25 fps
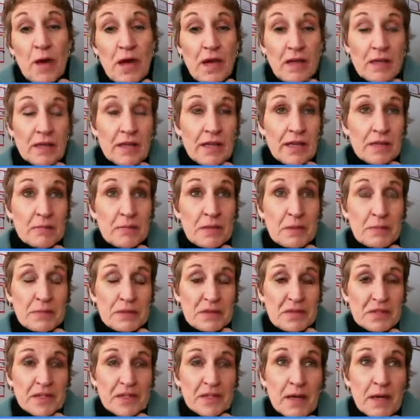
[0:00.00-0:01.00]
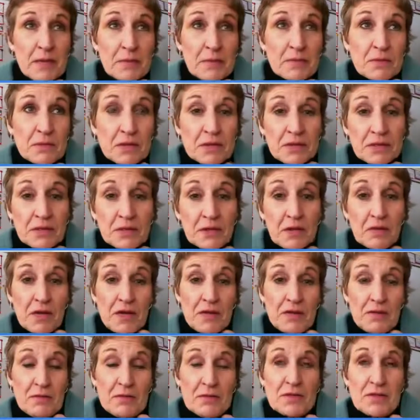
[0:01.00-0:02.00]
well, and people say I'm looking
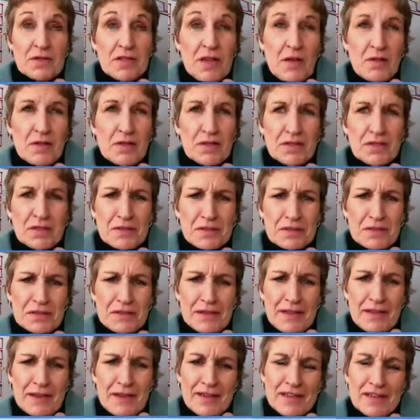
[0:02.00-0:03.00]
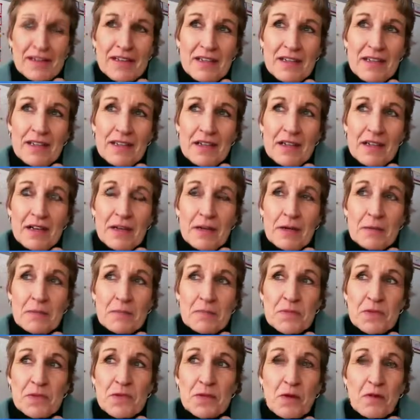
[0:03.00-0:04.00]
great, which is always a good sign.
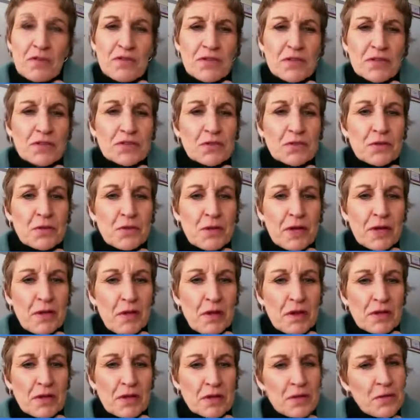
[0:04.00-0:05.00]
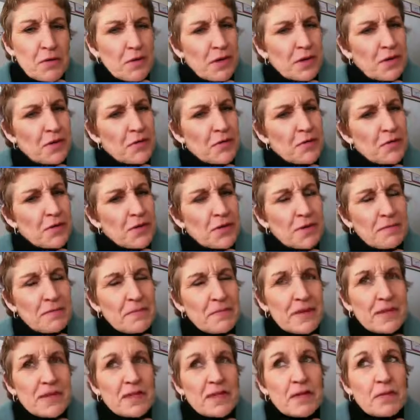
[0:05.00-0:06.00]
You don't feel so great while you're going through it,
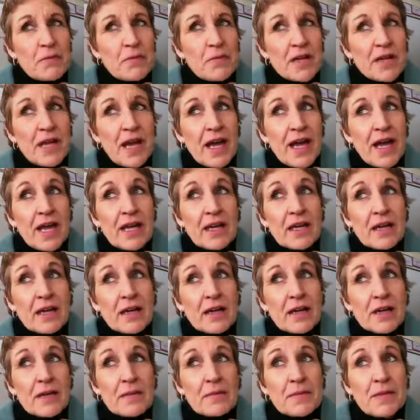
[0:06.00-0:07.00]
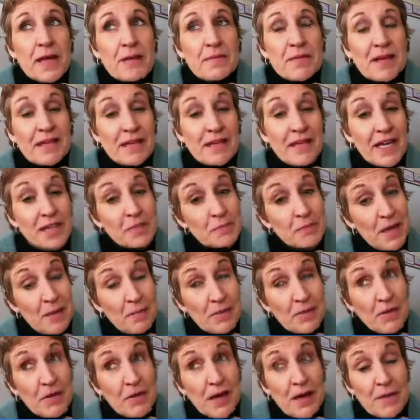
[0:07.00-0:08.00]
but when I had my last
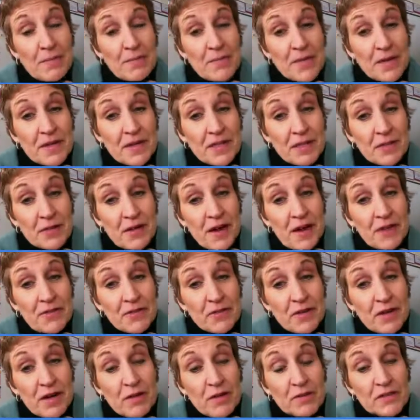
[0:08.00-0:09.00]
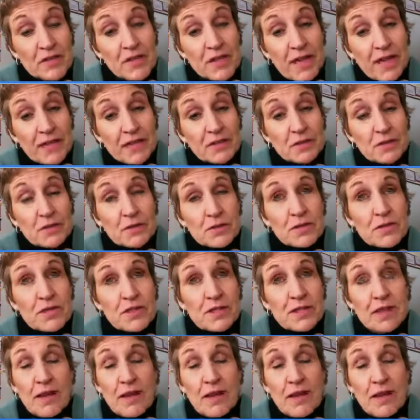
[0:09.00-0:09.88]
mammogram a year after I was diagnosed,